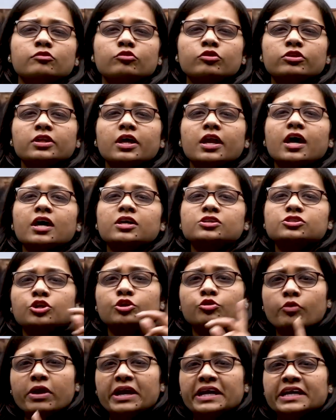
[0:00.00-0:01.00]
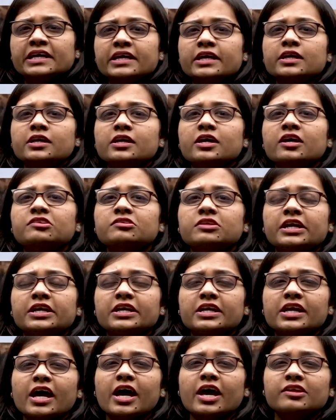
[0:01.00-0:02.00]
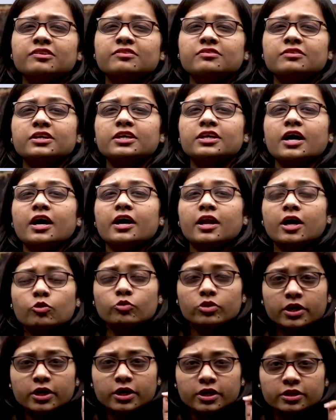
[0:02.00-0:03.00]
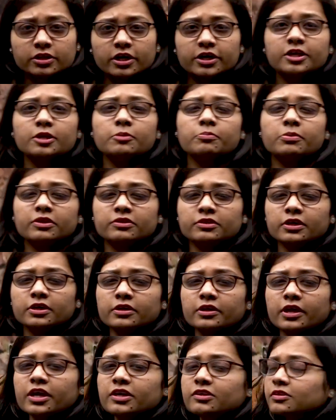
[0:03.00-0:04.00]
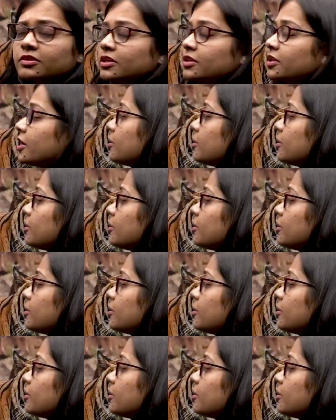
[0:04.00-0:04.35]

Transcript: So in the last 20 years, India has seen around 30% rise in the